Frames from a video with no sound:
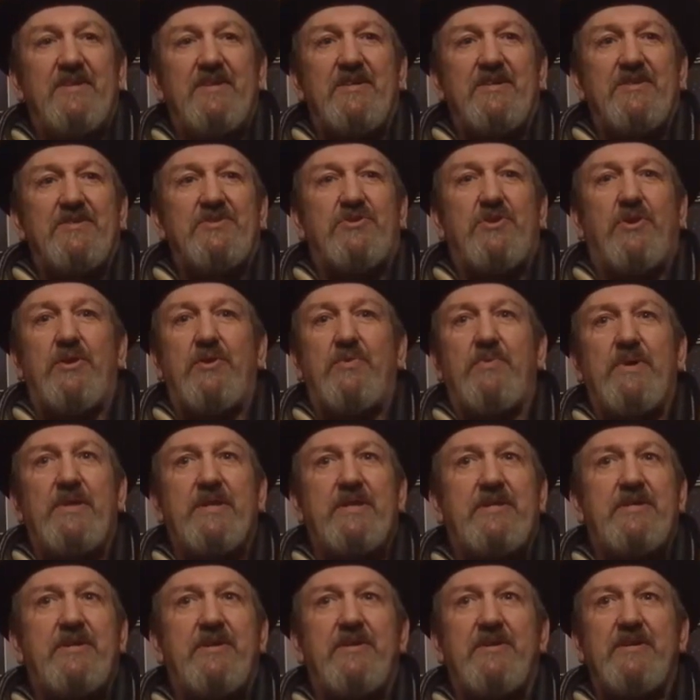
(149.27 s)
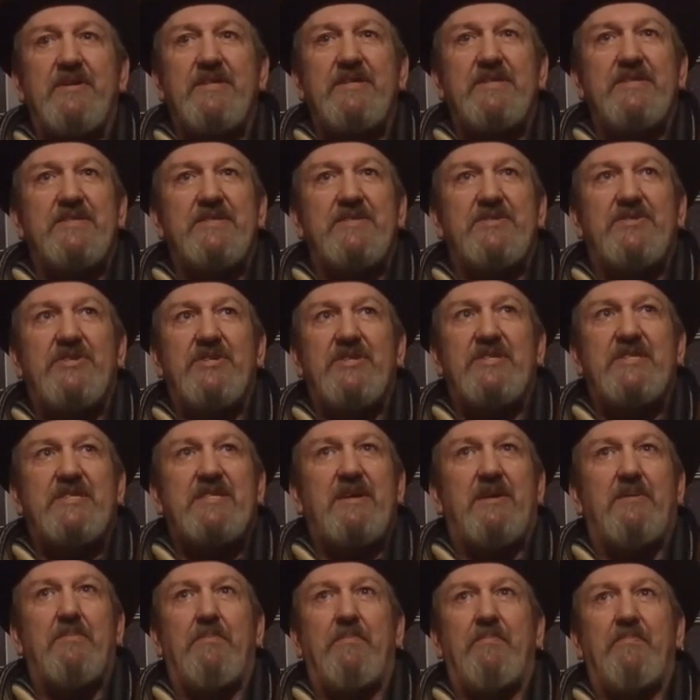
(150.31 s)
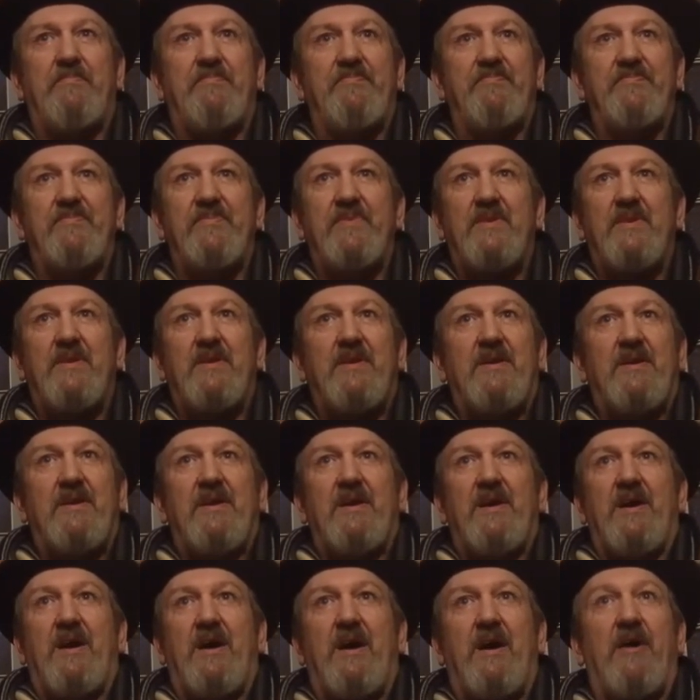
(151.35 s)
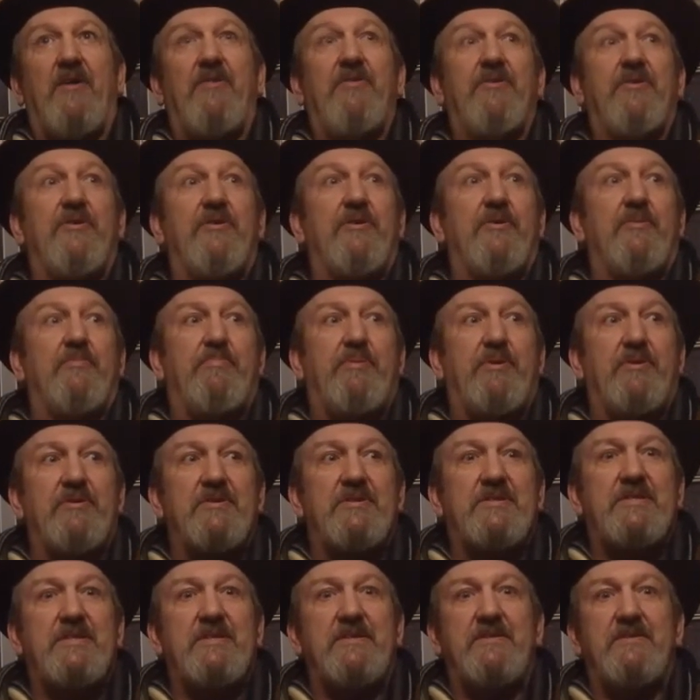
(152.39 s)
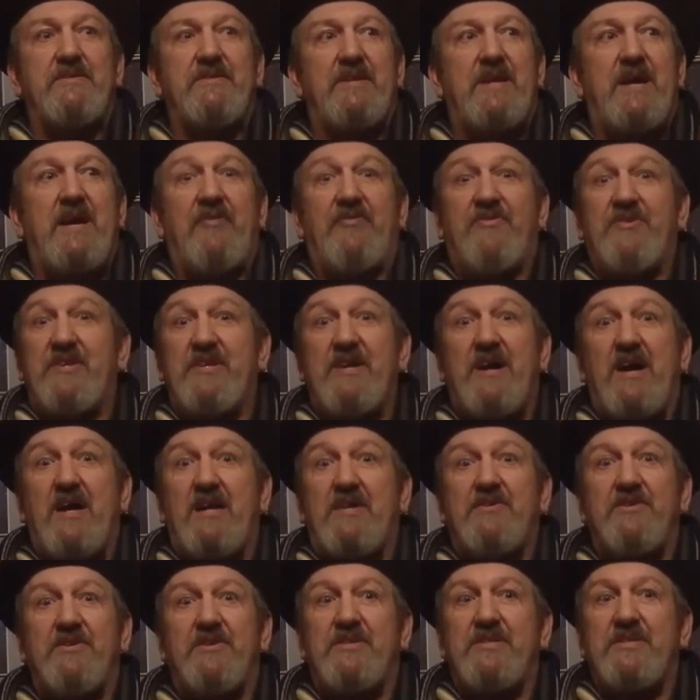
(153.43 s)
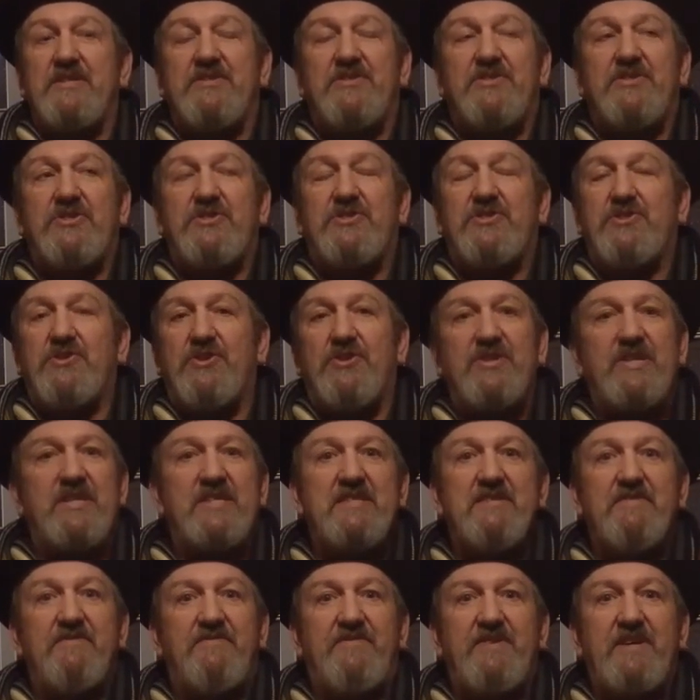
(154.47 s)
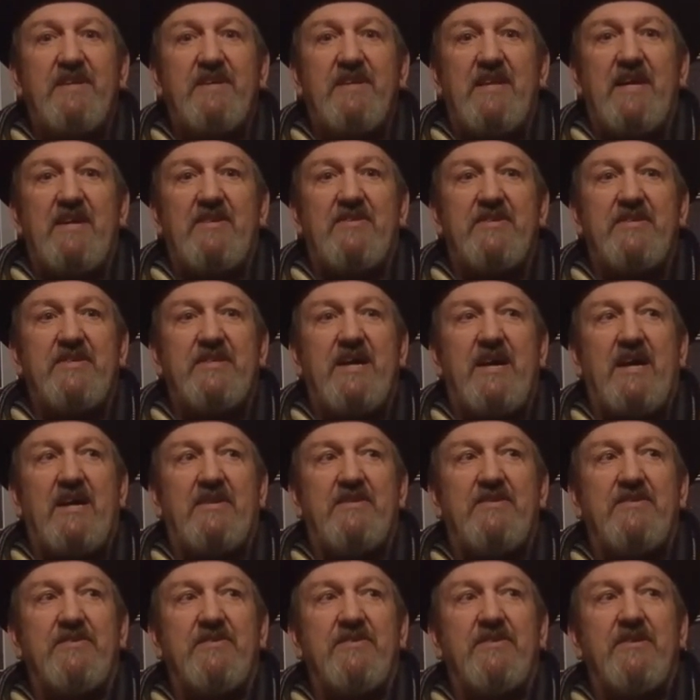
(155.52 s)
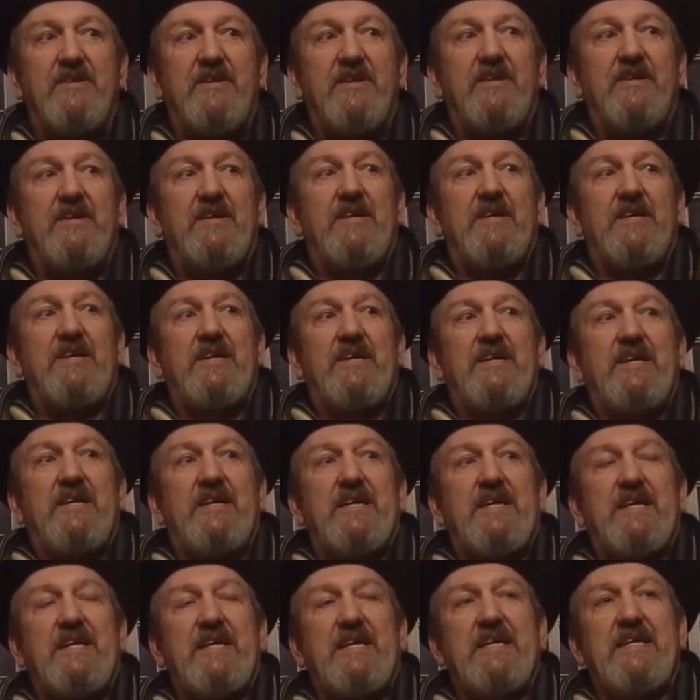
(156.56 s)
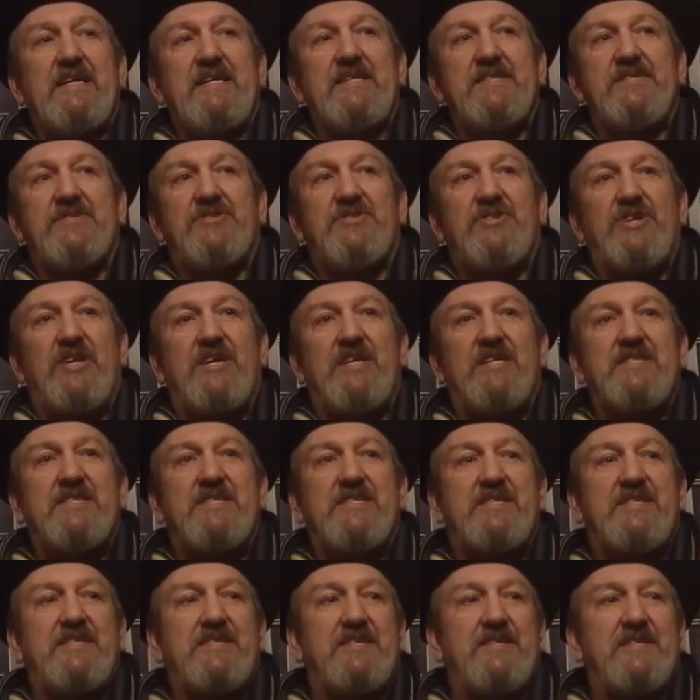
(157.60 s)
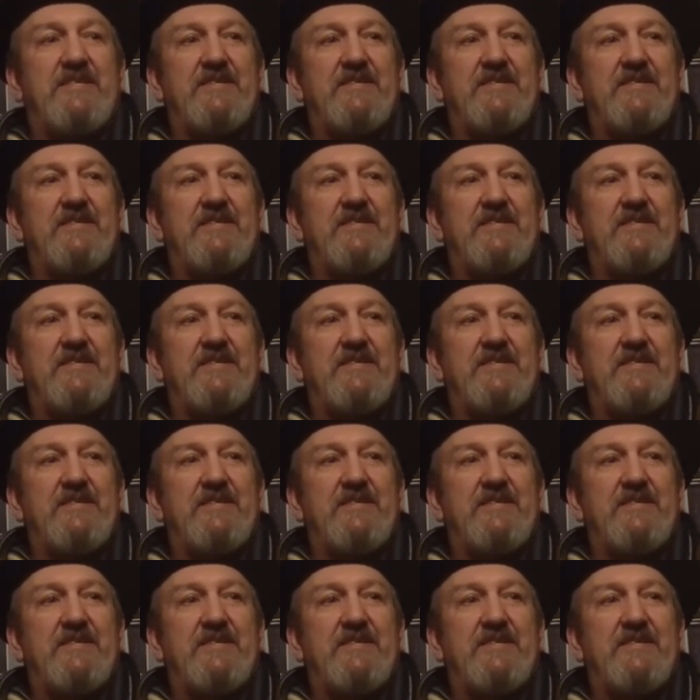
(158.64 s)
Jodie Whittaker is just some other person, not the Doctor, because she sure doesn't feel like the Doctor. It just,